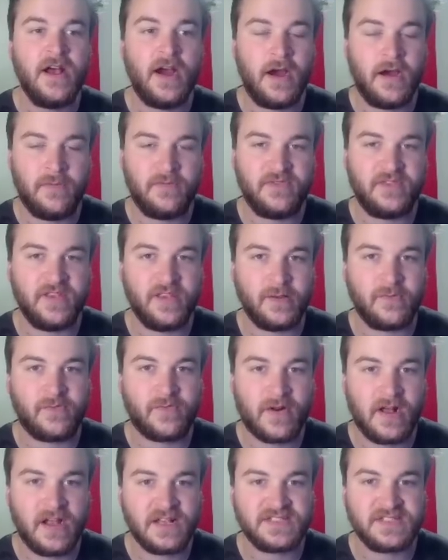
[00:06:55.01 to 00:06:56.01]
of seeing
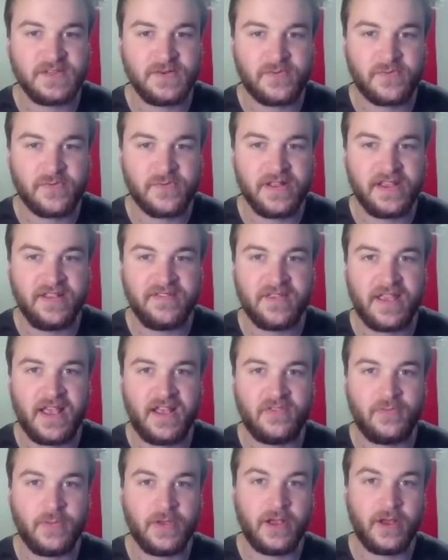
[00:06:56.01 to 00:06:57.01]
frost and freeze
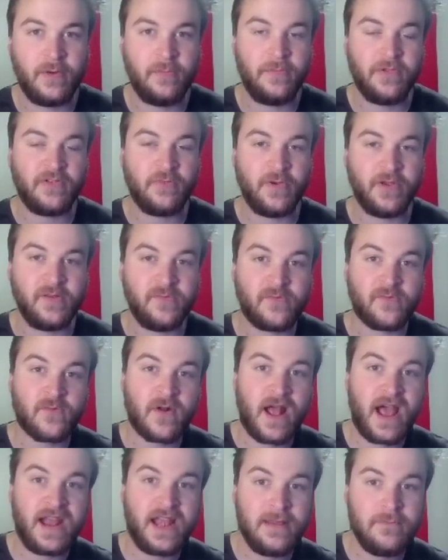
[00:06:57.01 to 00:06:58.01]
as we go between
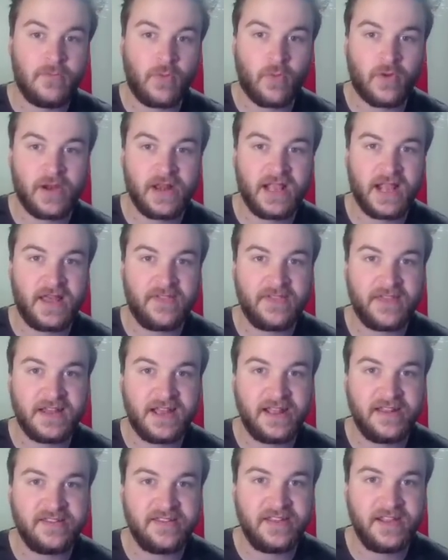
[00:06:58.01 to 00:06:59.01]
Friday morning on the
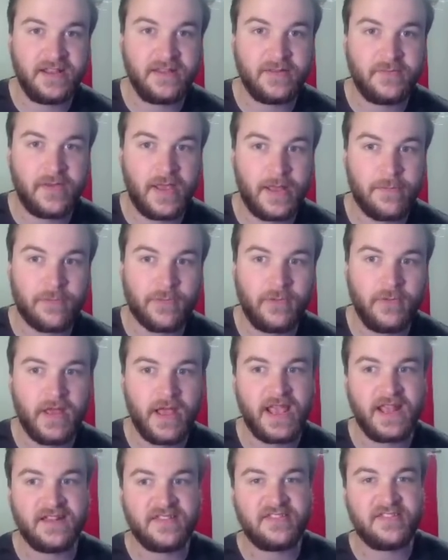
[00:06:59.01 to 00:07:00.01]
19th of April
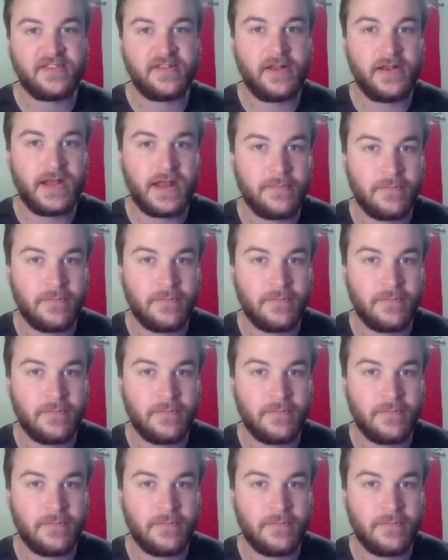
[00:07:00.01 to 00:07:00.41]
and Sunday